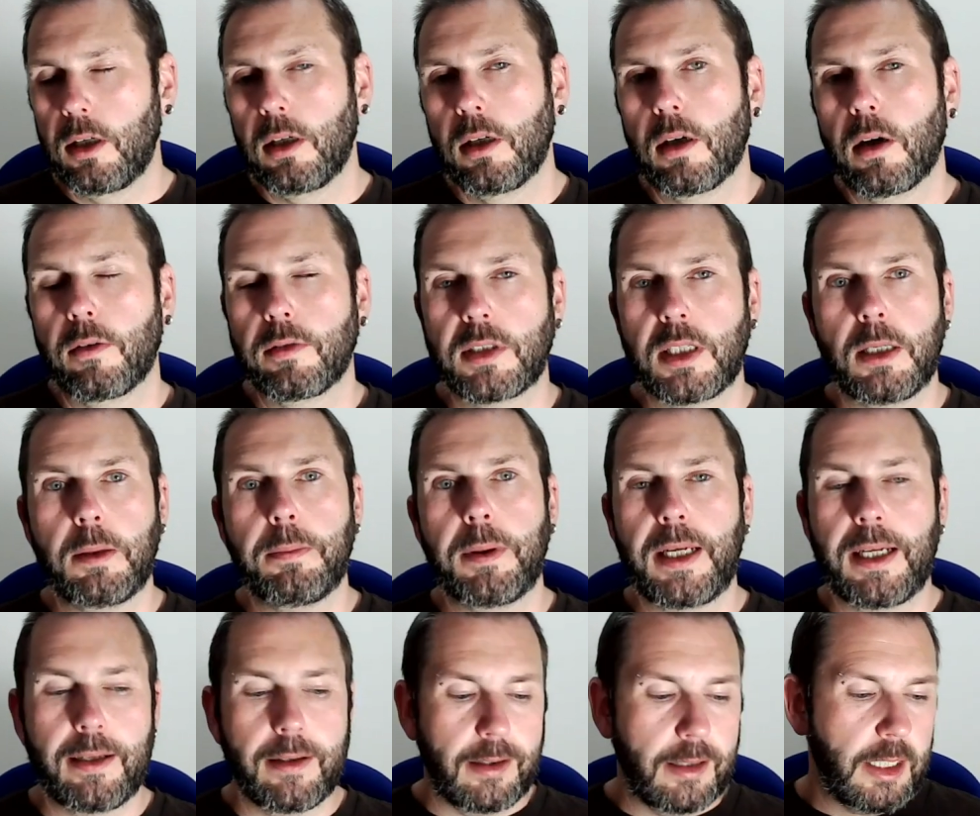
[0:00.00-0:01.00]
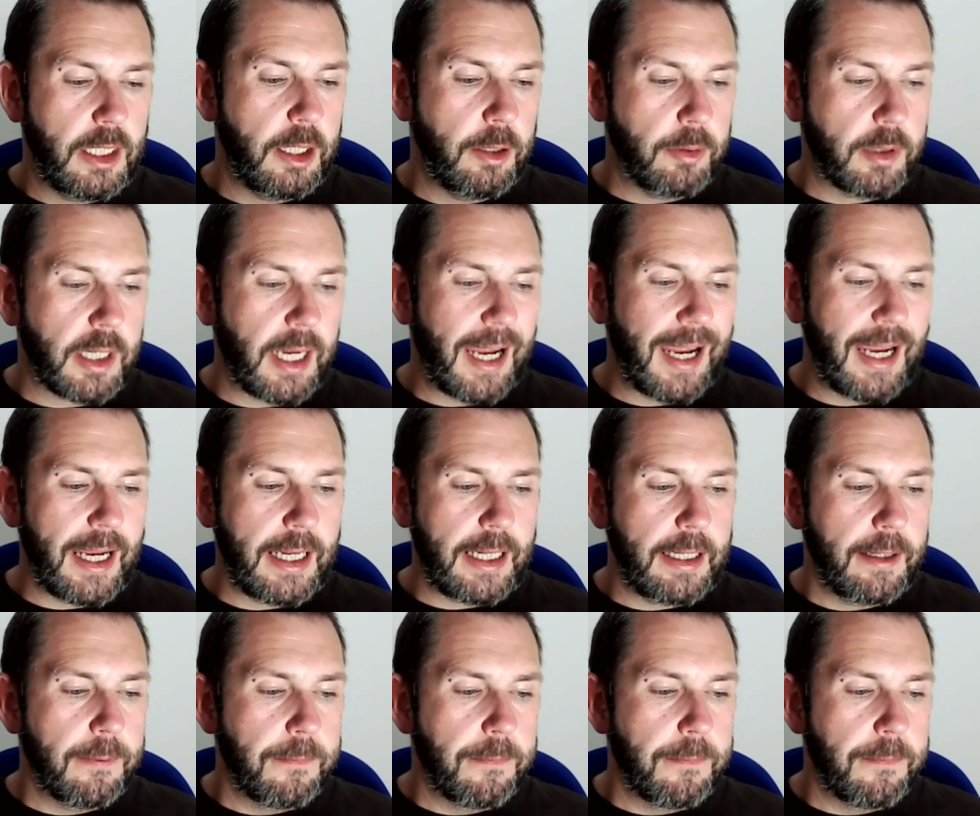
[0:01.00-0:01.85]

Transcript: obviously being in the UK,